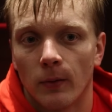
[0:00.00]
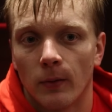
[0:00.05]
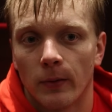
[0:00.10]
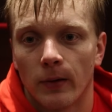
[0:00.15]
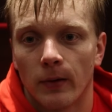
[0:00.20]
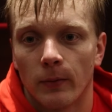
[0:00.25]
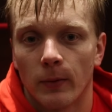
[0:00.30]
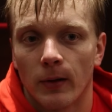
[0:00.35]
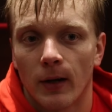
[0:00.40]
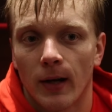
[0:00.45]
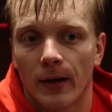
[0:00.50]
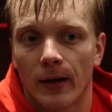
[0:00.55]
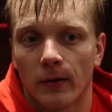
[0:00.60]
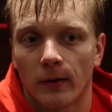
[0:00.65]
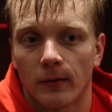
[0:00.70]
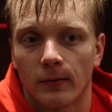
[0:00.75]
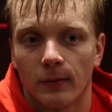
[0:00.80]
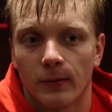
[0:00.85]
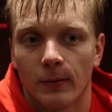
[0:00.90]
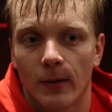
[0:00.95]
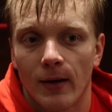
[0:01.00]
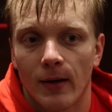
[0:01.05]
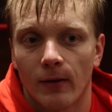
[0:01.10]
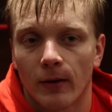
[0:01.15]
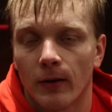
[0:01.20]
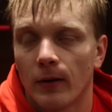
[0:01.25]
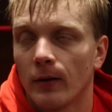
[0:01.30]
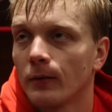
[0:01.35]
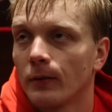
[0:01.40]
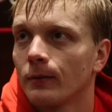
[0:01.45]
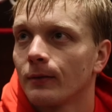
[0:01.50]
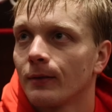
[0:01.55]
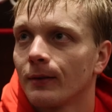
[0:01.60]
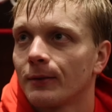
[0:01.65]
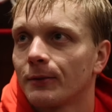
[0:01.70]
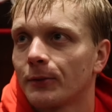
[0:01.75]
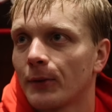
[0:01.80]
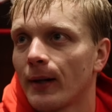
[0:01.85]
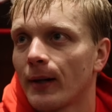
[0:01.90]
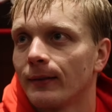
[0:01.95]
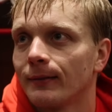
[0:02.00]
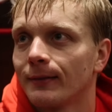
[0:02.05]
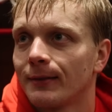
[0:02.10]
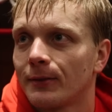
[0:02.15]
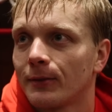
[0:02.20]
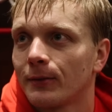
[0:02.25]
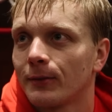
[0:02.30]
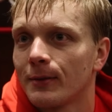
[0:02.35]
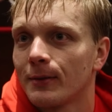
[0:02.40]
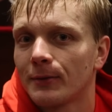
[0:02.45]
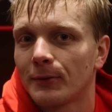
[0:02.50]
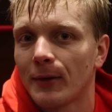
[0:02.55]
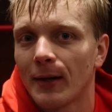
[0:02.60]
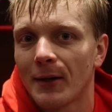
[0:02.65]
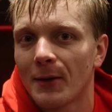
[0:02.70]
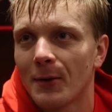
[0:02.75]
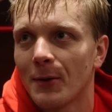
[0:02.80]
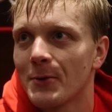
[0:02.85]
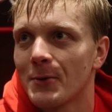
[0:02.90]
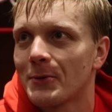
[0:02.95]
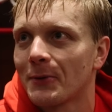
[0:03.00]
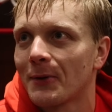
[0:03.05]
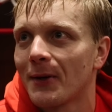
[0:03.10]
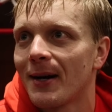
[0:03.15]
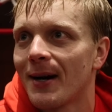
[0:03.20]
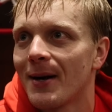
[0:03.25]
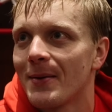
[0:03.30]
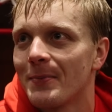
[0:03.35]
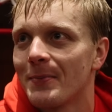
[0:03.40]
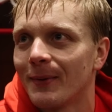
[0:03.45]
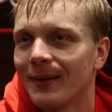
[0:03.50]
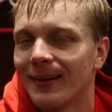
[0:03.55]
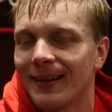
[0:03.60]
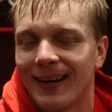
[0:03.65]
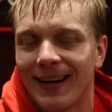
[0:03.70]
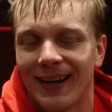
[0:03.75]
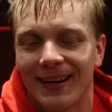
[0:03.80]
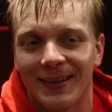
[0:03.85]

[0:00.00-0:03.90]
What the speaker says: we have a good strength coach, Rob, and,